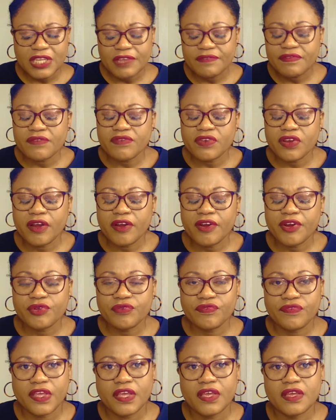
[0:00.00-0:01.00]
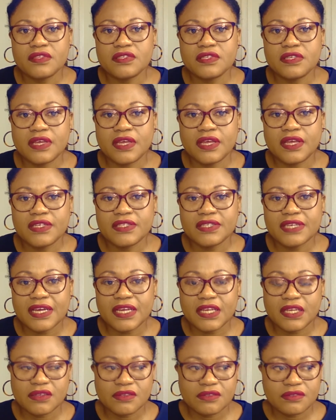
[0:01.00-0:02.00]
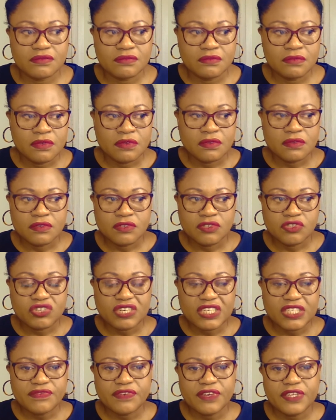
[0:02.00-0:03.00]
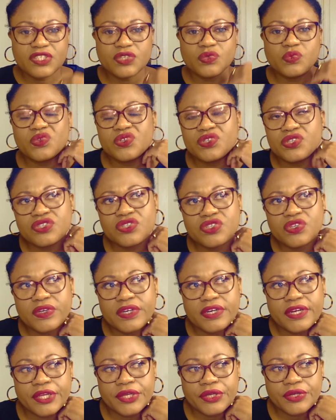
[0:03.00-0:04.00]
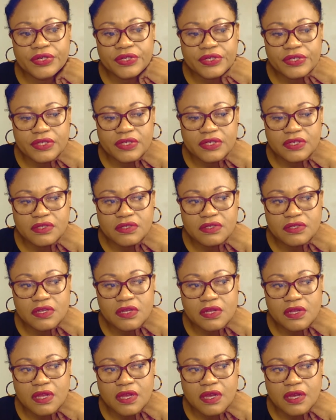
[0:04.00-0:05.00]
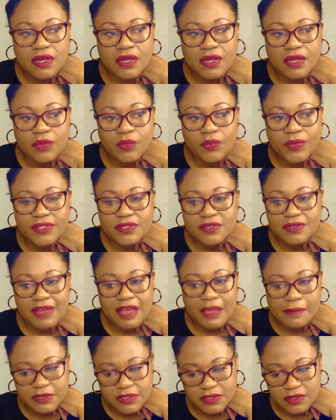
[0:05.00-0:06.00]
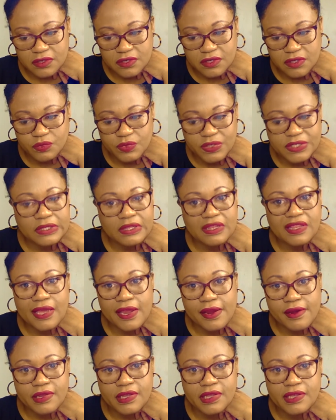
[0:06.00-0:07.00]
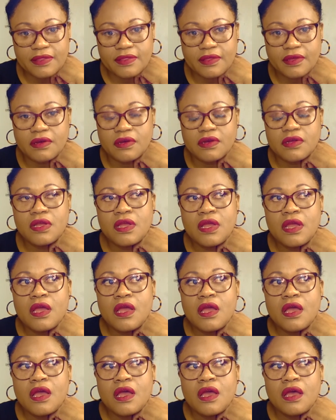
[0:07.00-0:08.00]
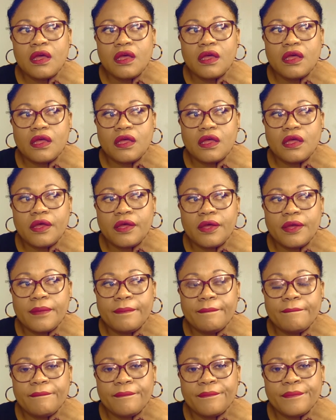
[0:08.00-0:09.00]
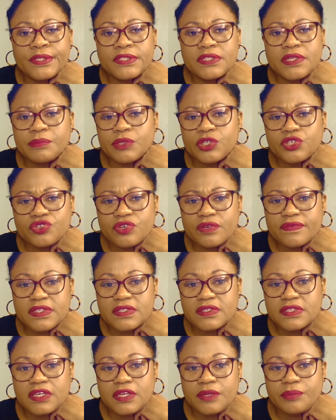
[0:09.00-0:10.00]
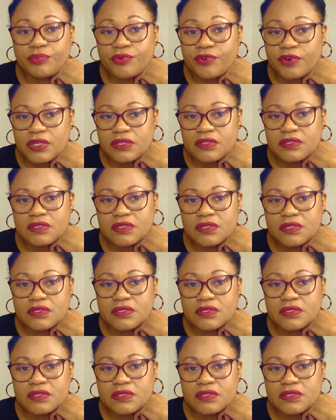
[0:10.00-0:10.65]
I've never heard of it, and I tried to find it in Waterstone, and I couldn't. I went on Amazon, and it wasn't there either. So I'm not sure if it's still in print.